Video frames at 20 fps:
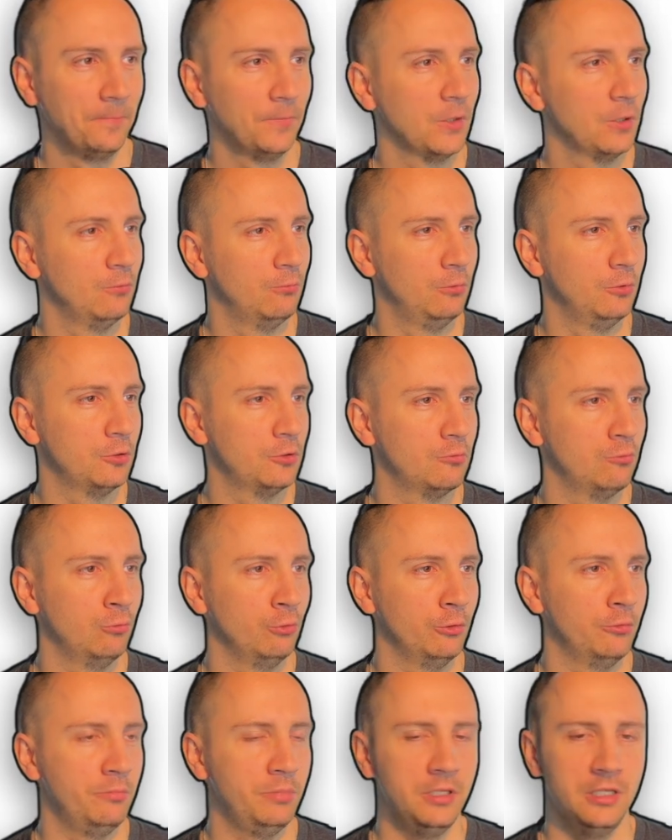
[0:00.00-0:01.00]
which
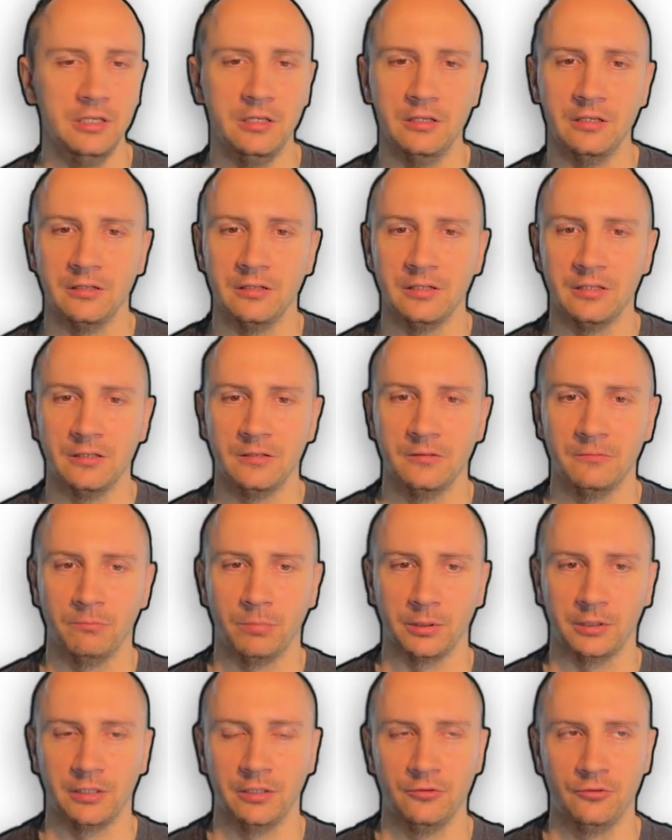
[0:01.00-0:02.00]
would be
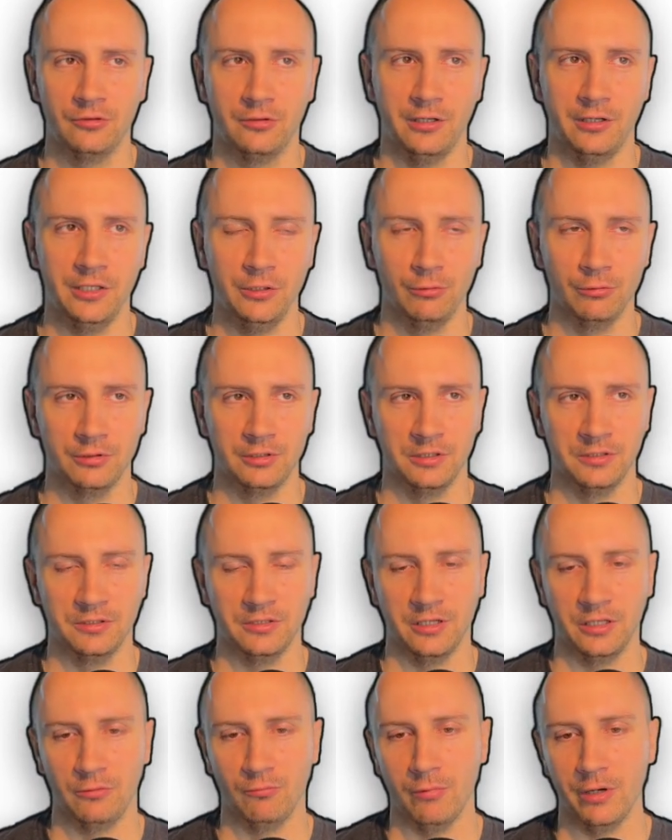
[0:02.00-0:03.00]
potentially used
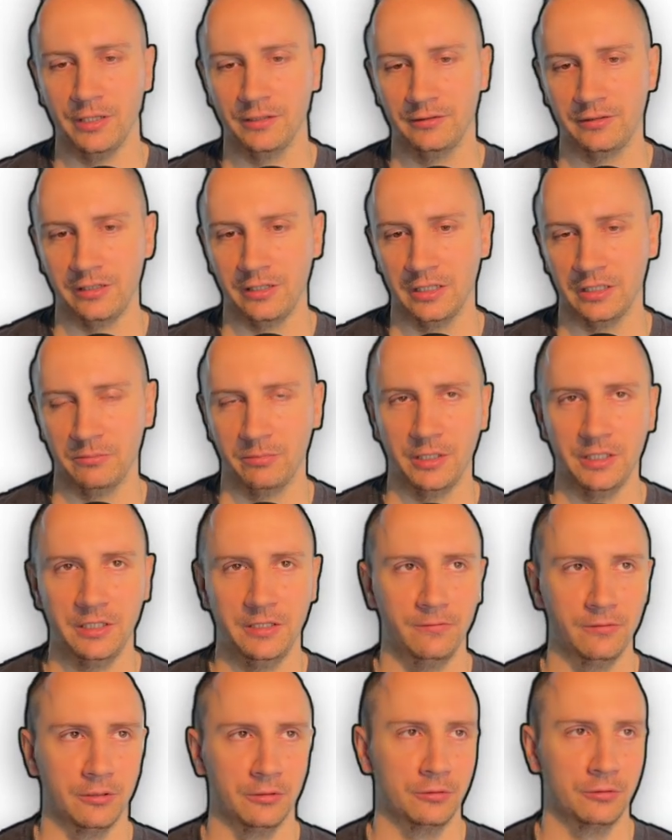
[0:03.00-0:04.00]
inside one thread by
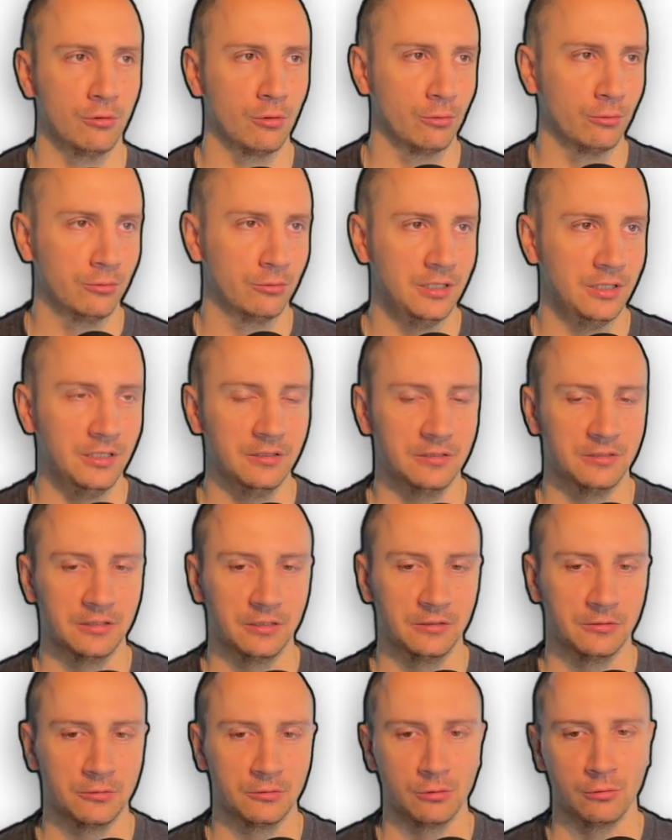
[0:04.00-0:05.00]
different coroutines
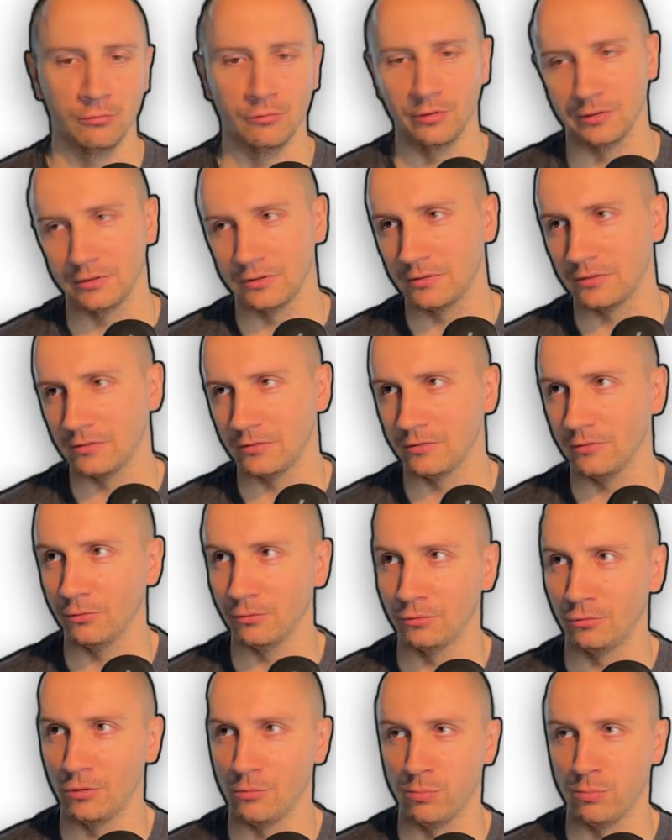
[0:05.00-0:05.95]
and so on. So on top